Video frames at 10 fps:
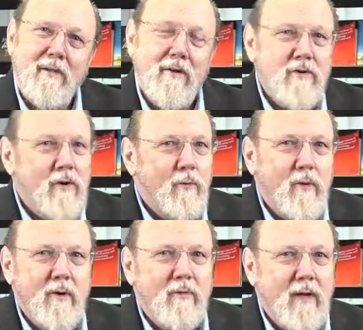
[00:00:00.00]
This year
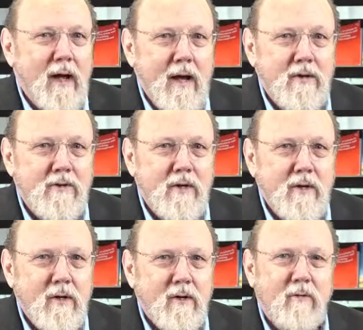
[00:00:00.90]
we've engaged
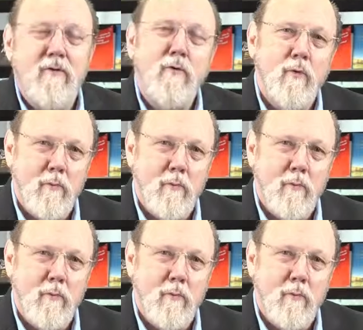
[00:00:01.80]
in a new